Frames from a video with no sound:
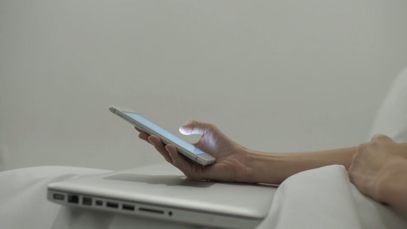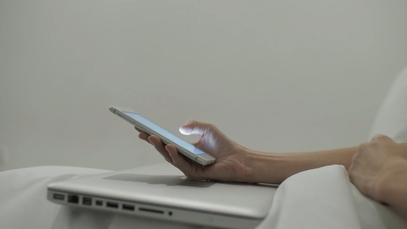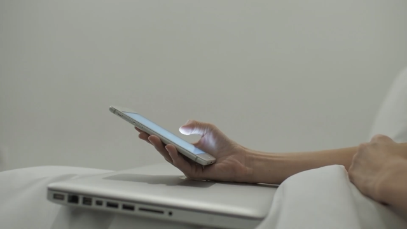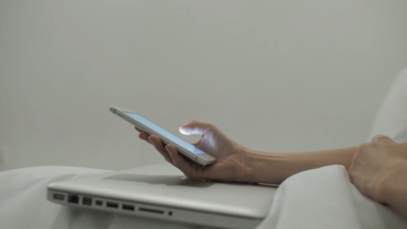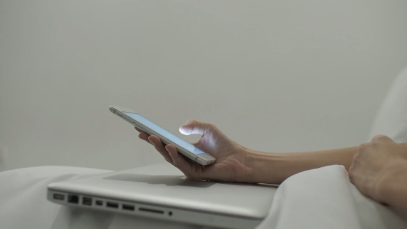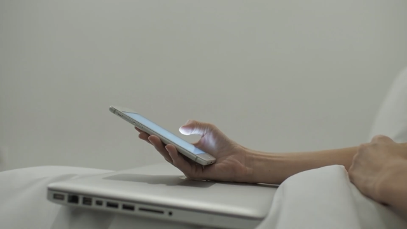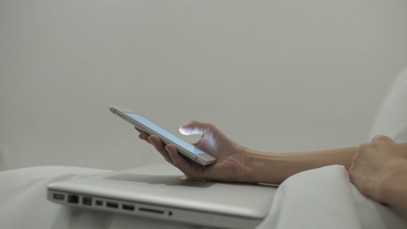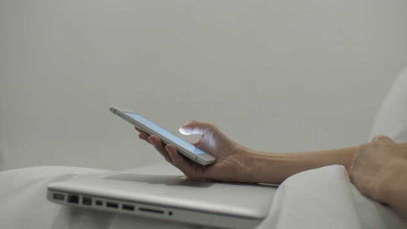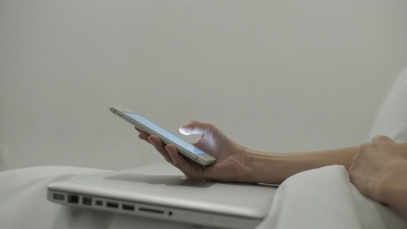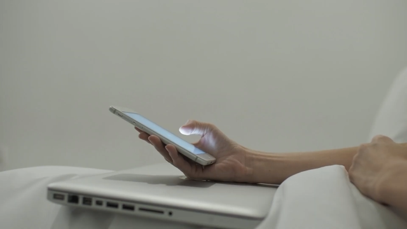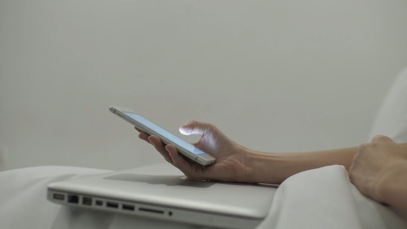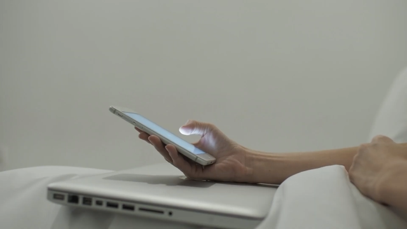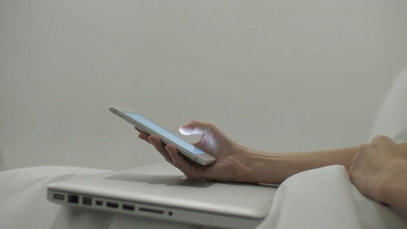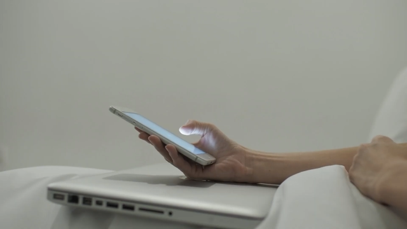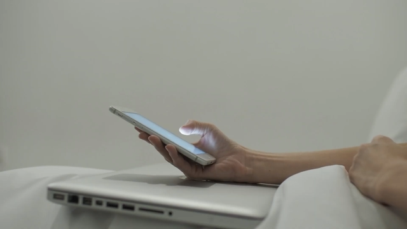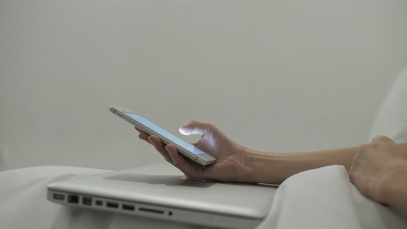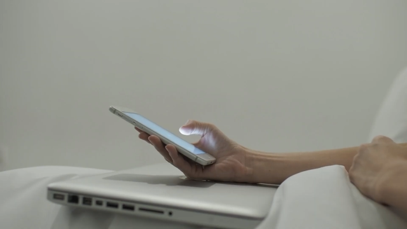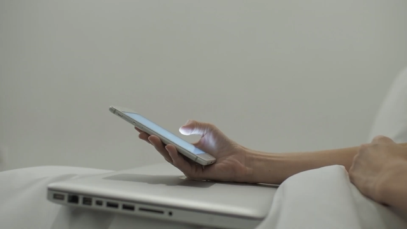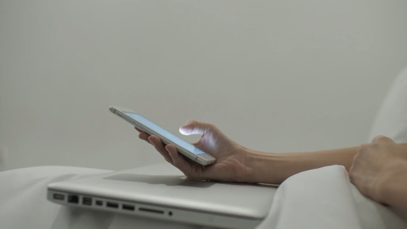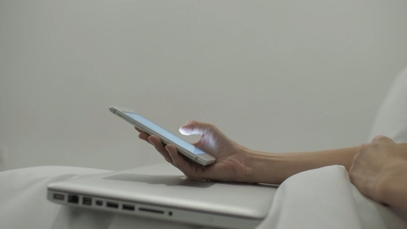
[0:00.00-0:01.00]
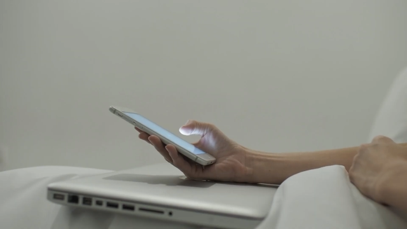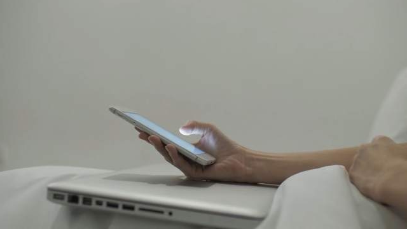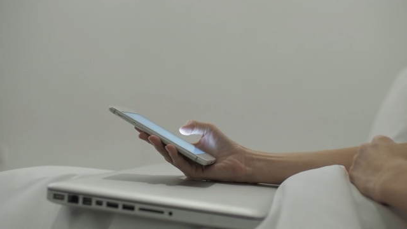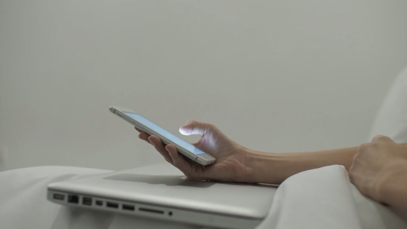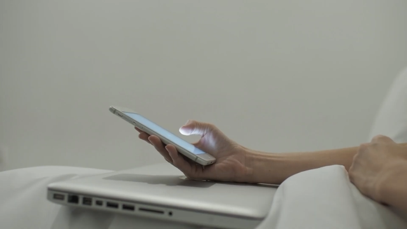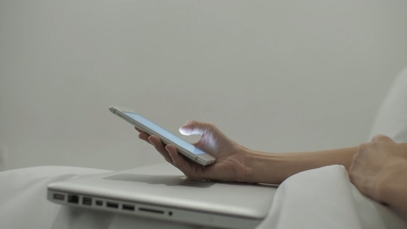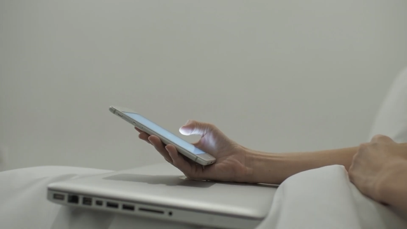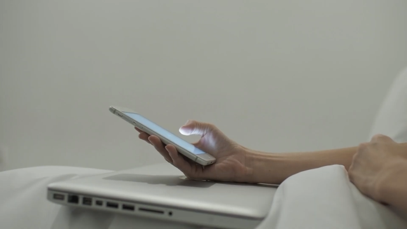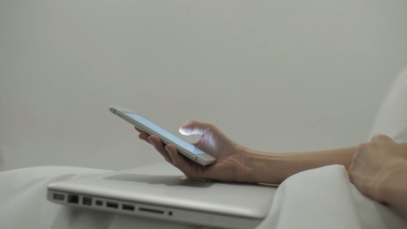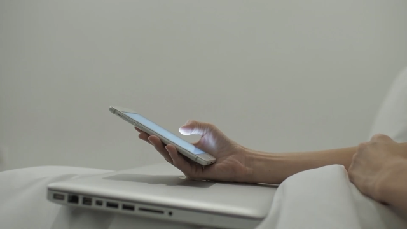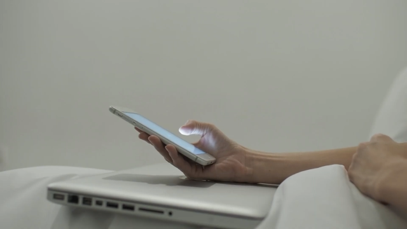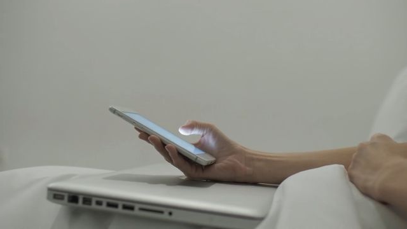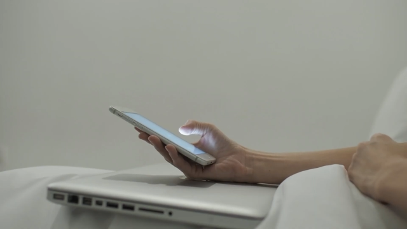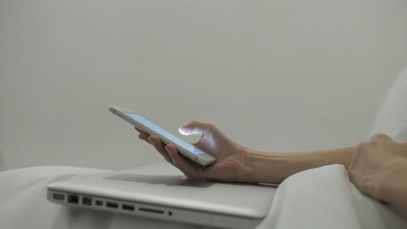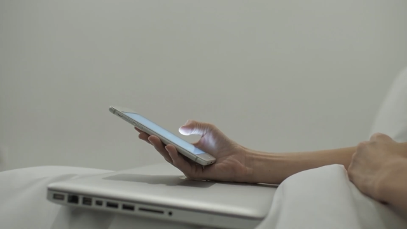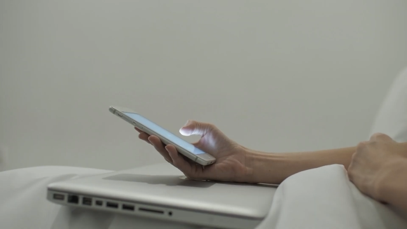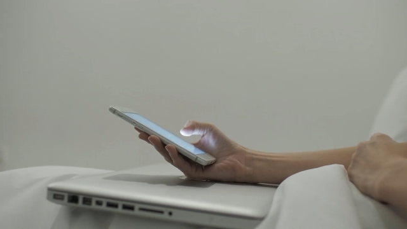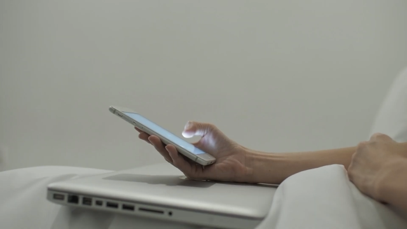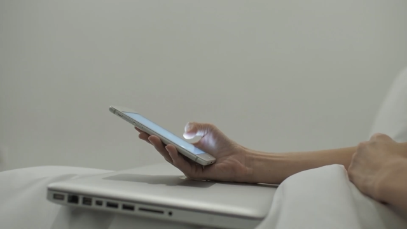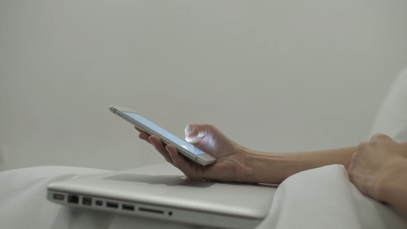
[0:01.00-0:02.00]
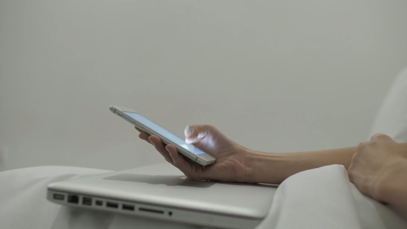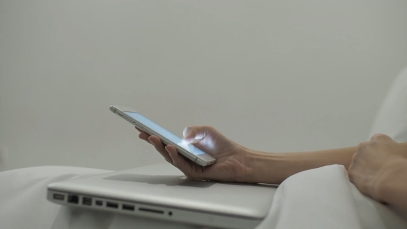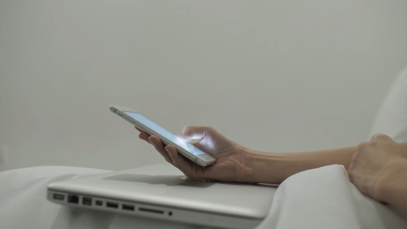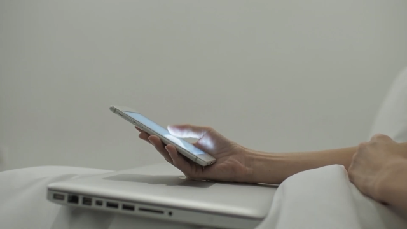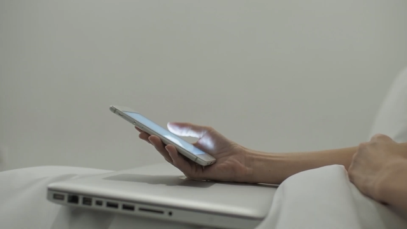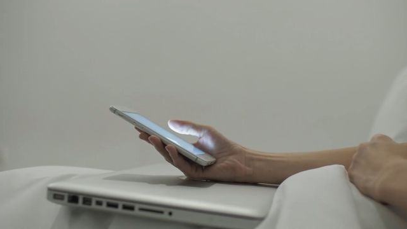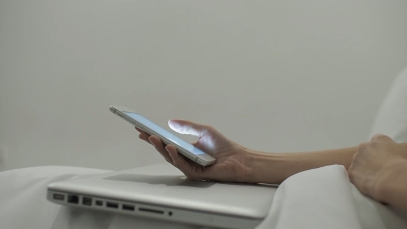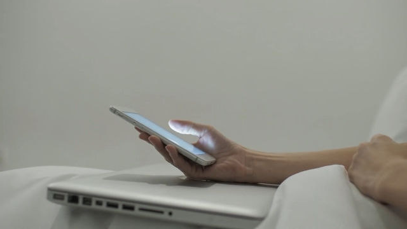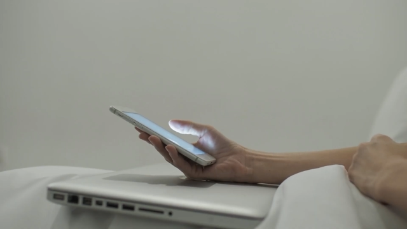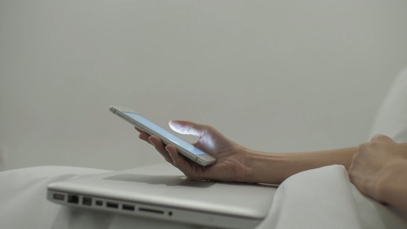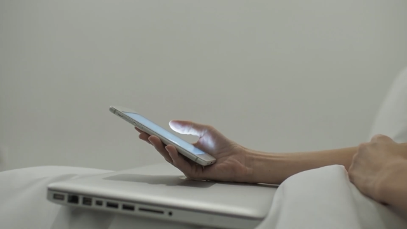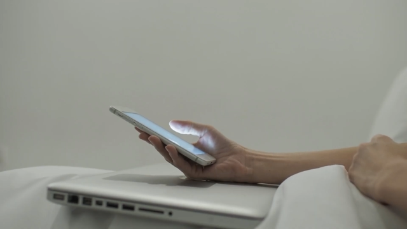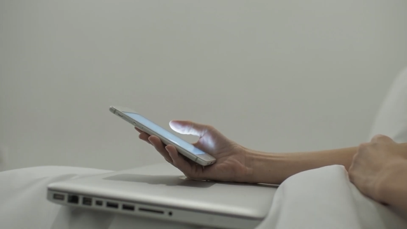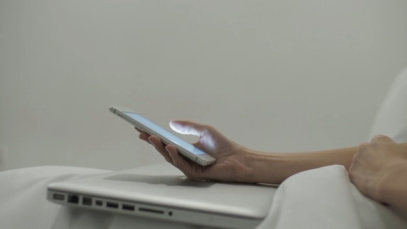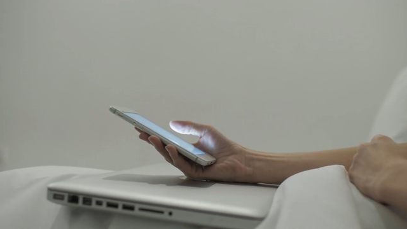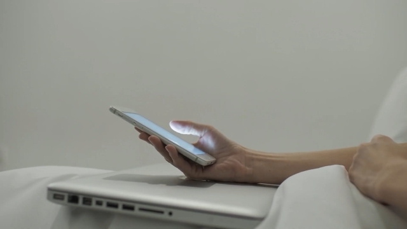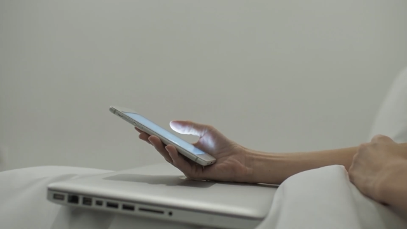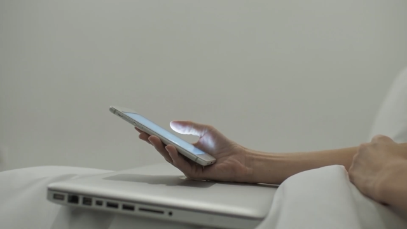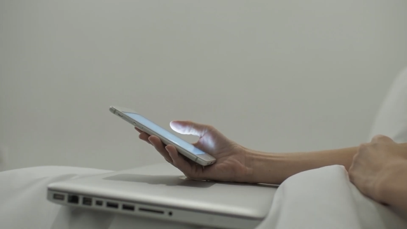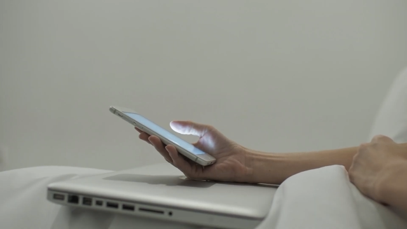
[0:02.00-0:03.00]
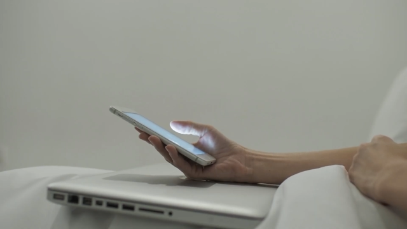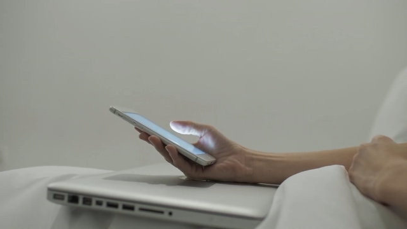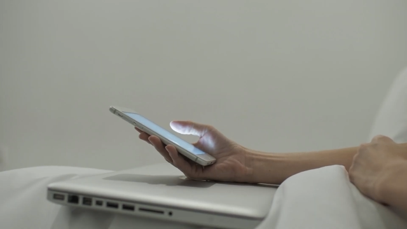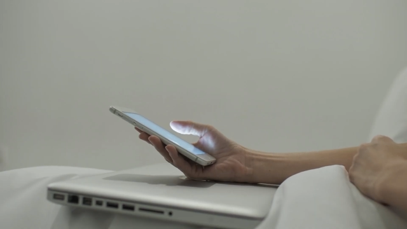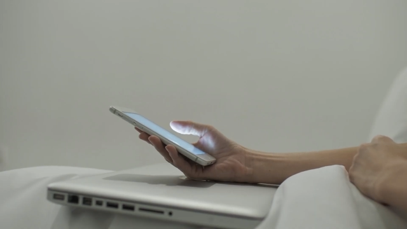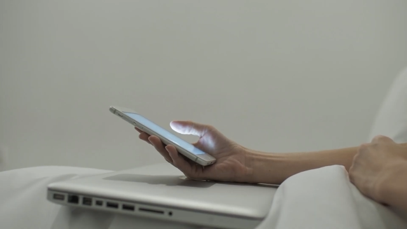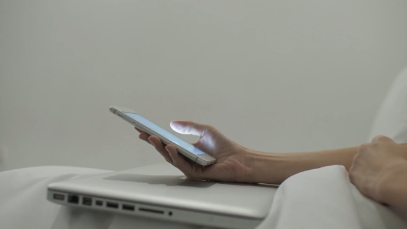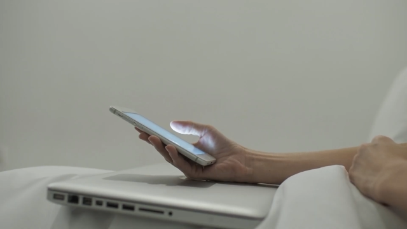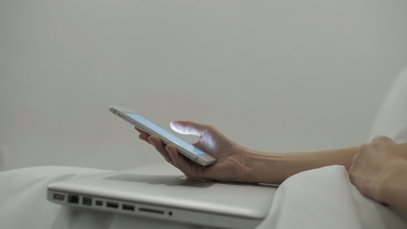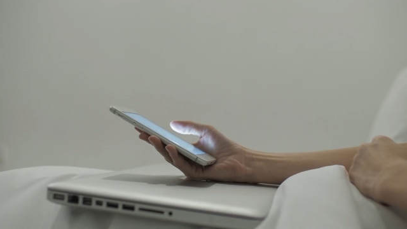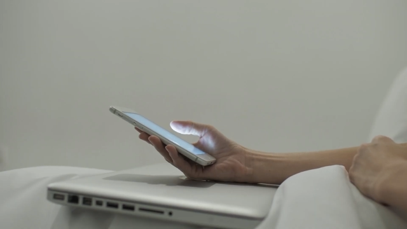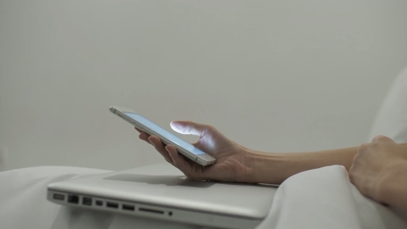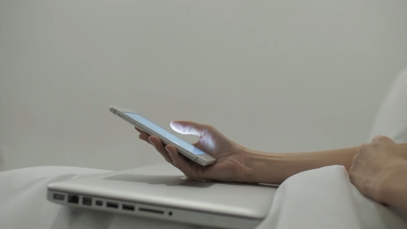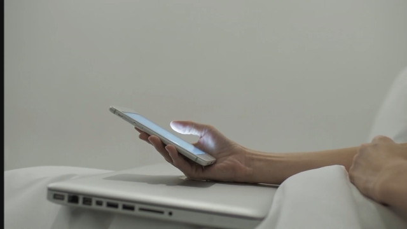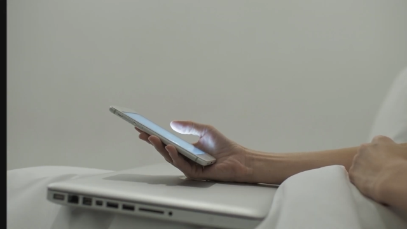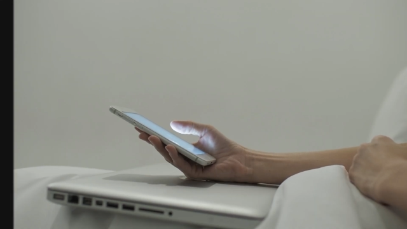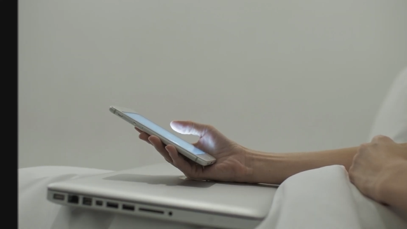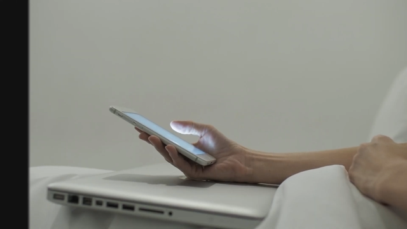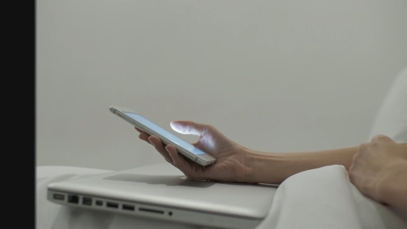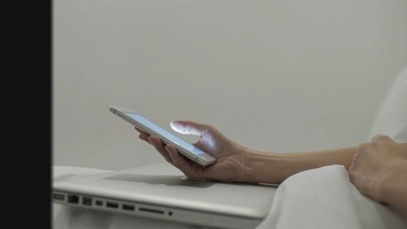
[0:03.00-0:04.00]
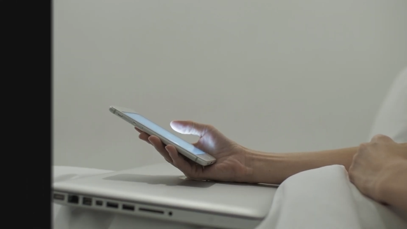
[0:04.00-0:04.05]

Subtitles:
[unreadable: no face in view]